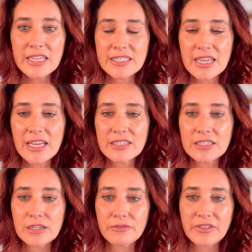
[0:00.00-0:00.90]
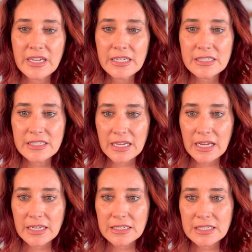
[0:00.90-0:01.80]
It says Daveed
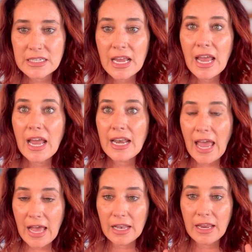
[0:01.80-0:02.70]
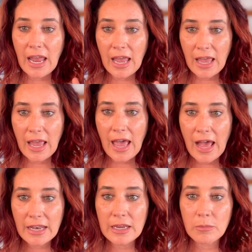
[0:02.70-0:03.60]
Diggs and Hall
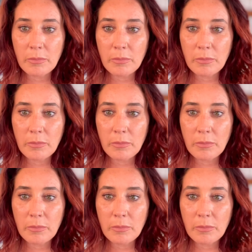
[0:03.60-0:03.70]
Halle